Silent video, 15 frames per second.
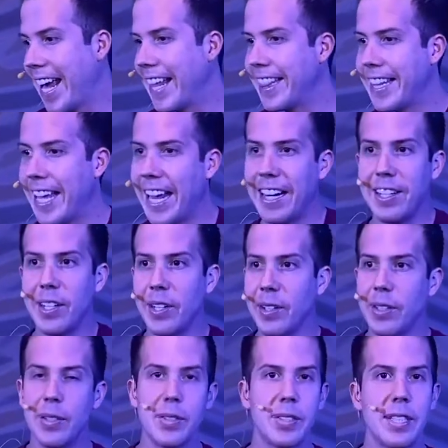and then you know
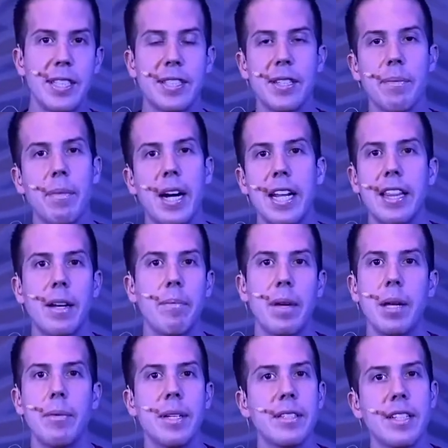you see somebody that
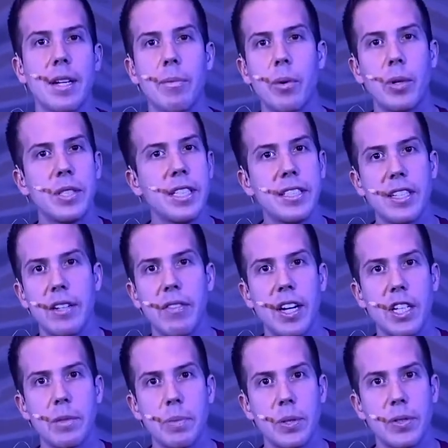maybe is in a more
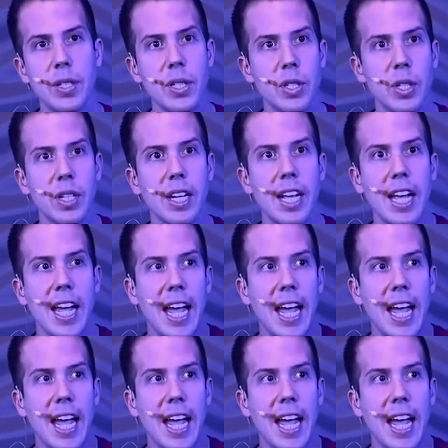disadvantaged position